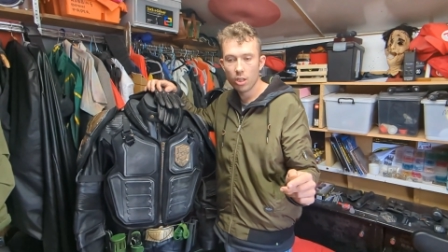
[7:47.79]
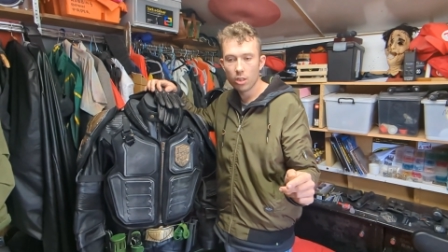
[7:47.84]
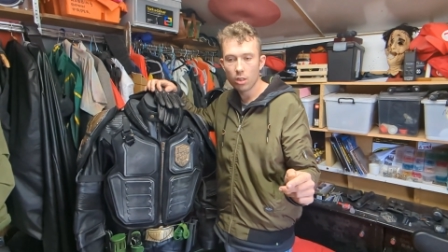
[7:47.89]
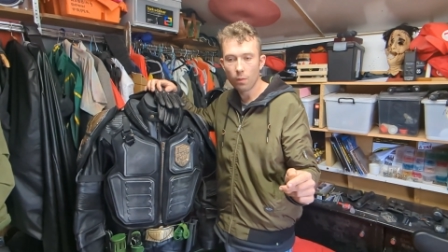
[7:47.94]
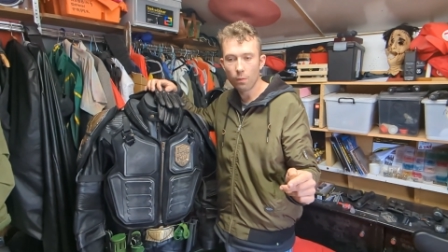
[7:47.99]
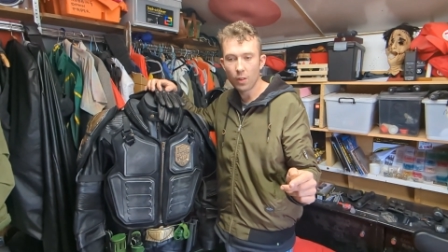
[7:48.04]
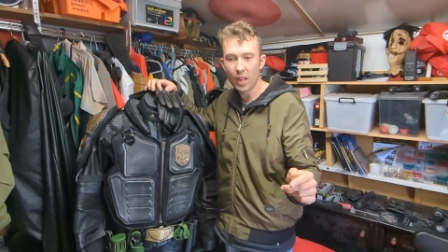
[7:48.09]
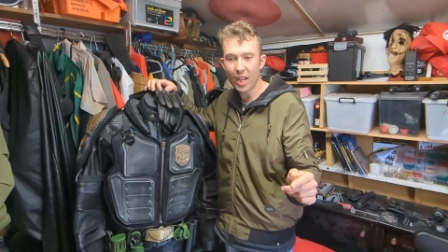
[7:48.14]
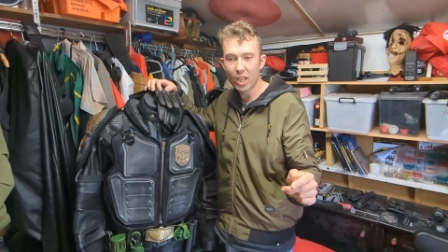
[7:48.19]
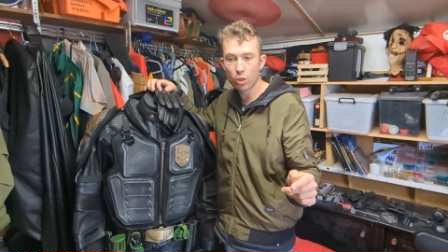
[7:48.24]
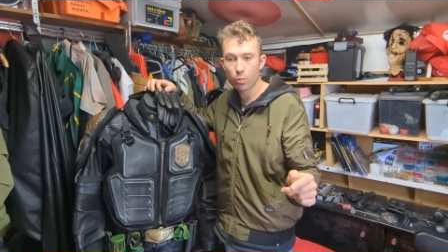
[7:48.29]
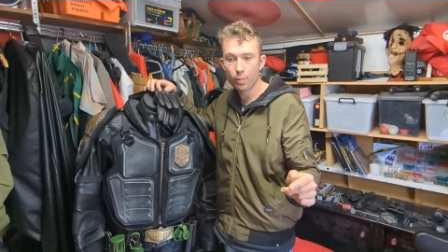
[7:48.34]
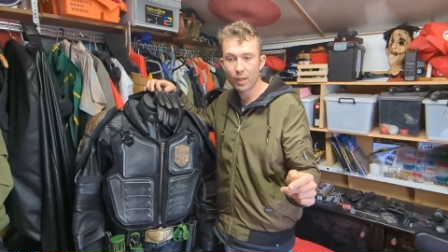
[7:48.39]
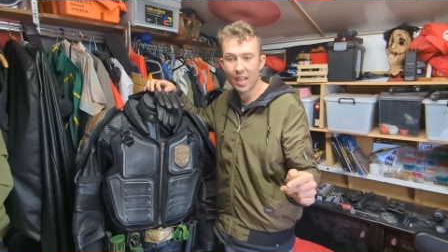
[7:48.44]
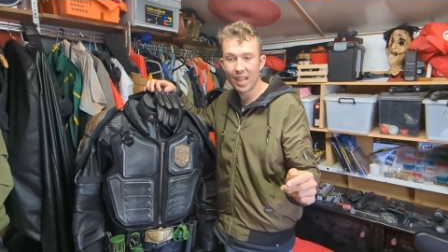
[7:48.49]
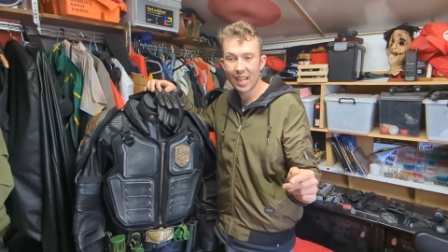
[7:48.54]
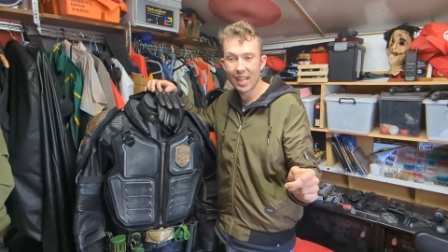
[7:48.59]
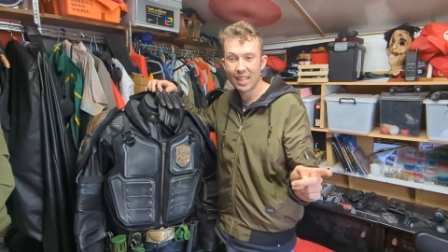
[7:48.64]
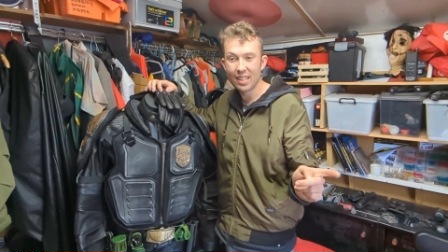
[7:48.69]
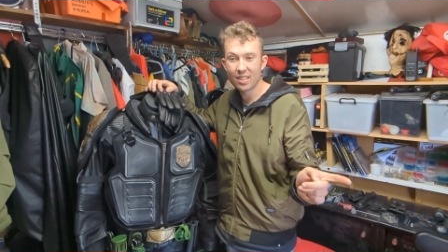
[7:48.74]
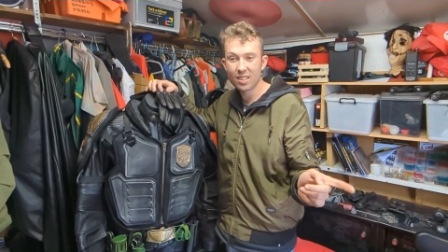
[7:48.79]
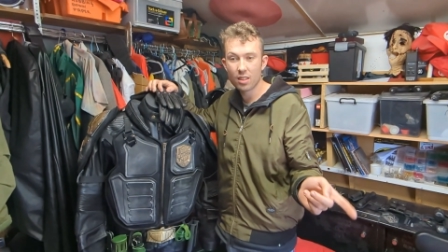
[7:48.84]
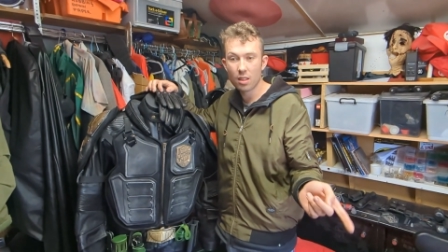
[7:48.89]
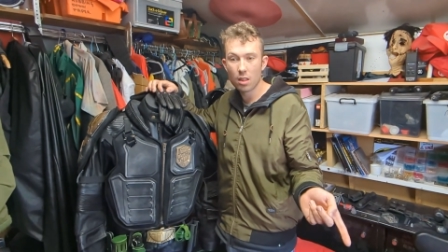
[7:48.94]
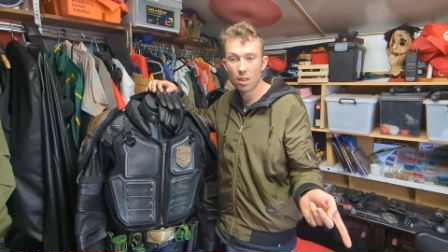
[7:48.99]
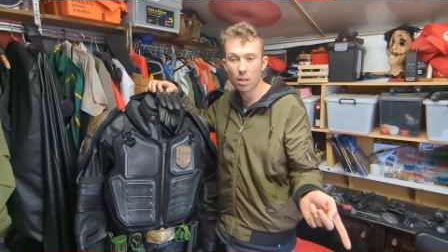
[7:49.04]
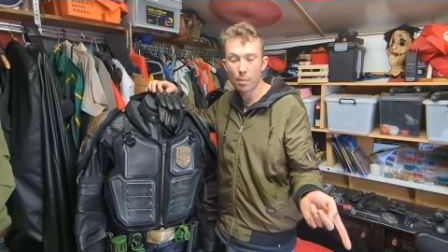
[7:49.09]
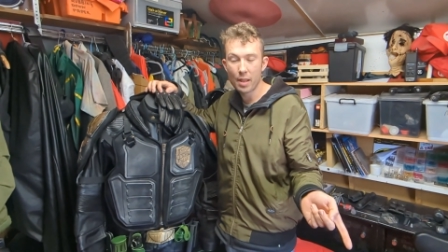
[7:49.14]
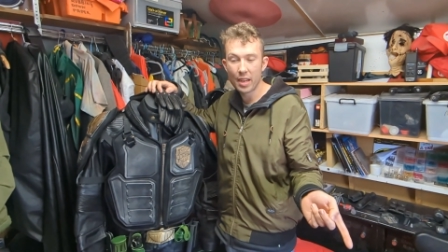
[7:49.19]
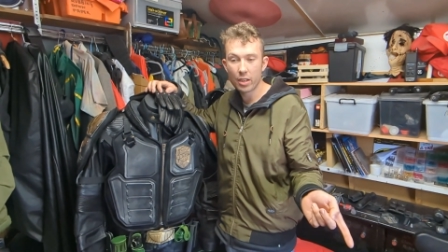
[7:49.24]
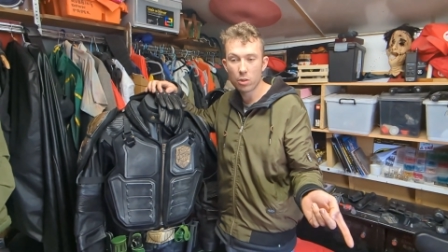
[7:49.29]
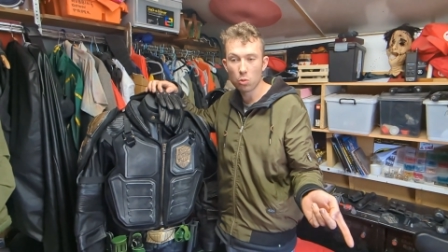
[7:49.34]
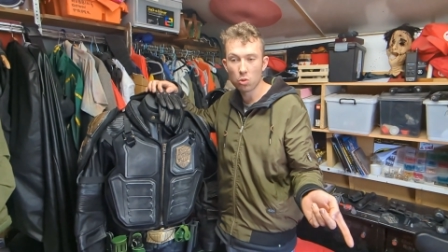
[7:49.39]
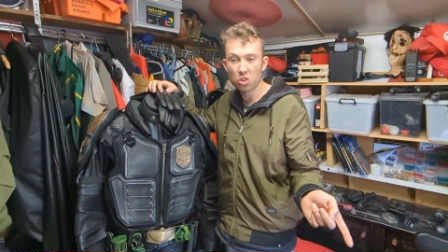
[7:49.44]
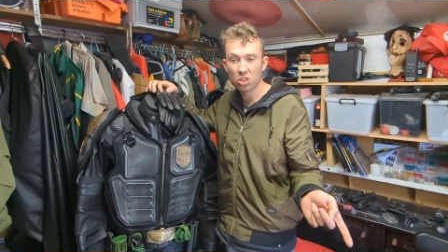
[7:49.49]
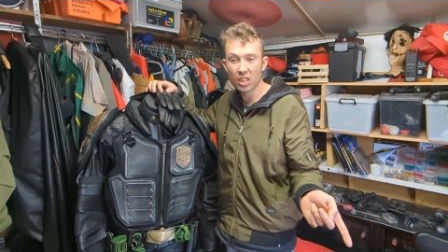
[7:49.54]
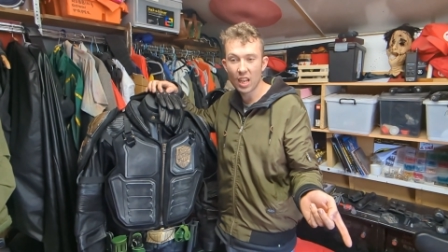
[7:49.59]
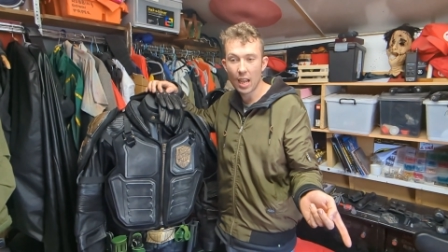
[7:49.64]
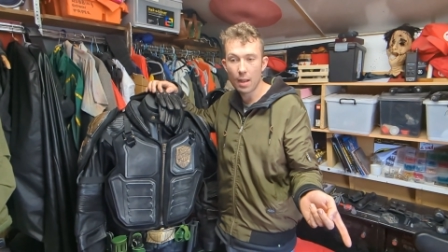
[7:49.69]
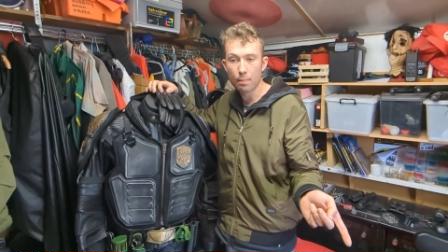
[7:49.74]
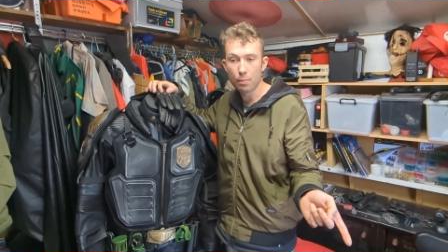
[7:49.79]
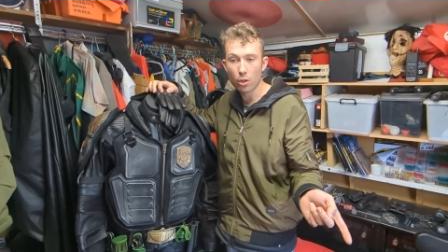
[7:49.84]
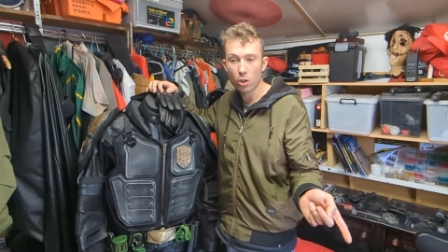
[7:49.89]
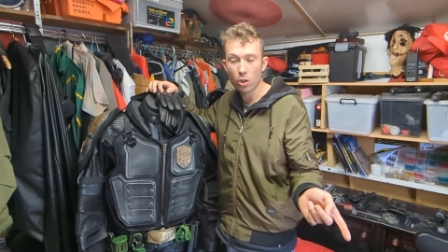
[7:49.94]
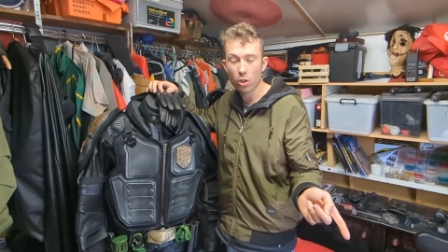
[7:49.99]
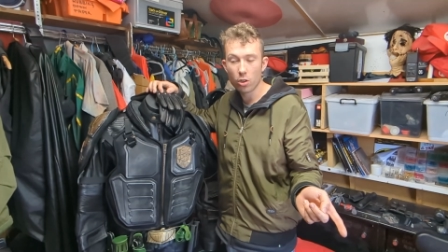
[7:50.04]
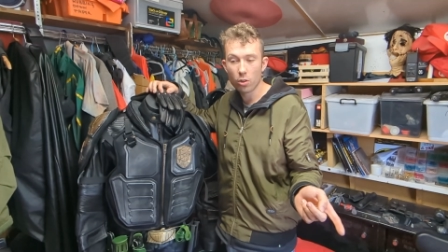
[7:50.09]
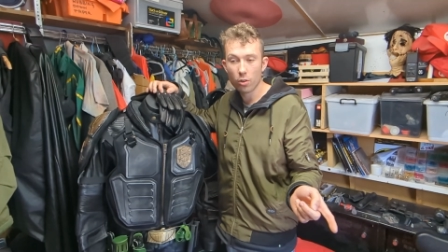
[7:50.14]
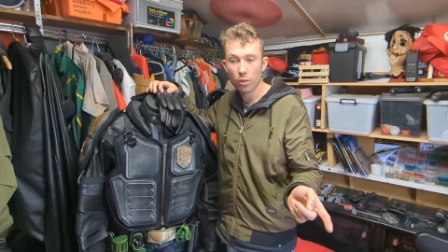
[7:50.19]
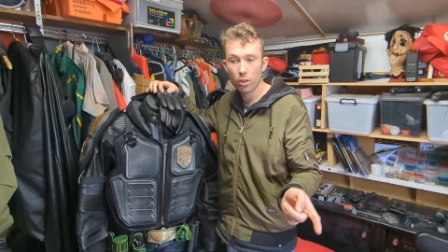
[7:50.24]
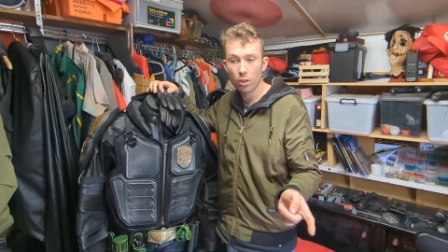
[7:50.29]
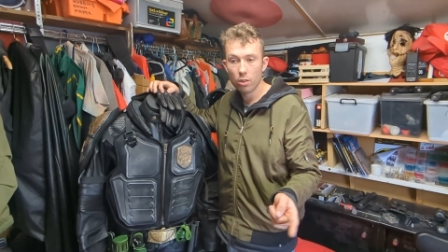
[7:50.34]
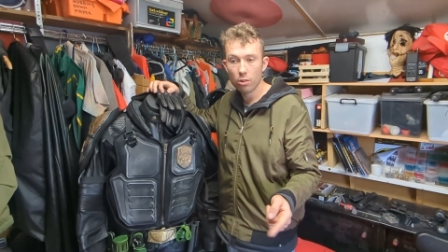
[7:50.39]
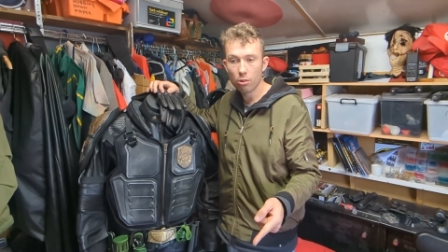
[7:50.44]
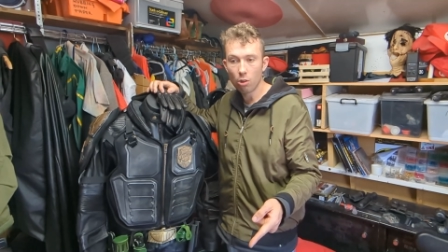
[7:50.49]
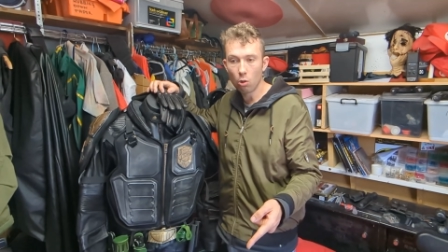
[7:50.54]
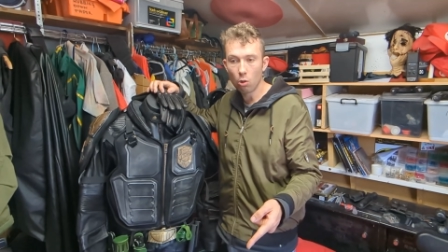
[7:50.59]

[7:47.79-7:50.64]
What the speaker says: the flashbangs, the medical stapler, the